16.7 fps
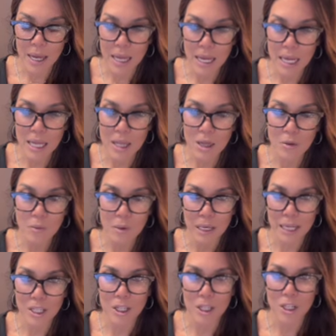in the
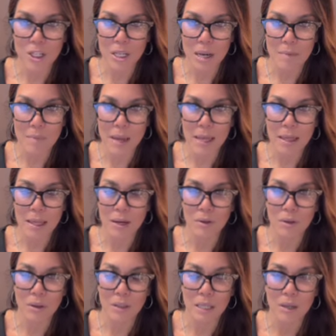relationship, and
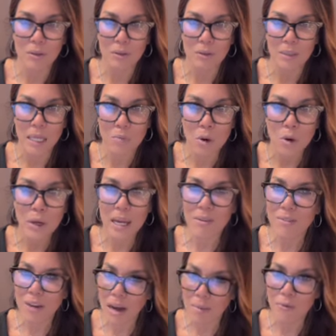they won't
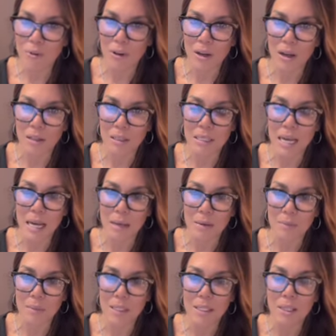give up for a long time
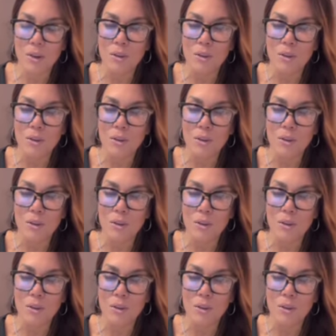until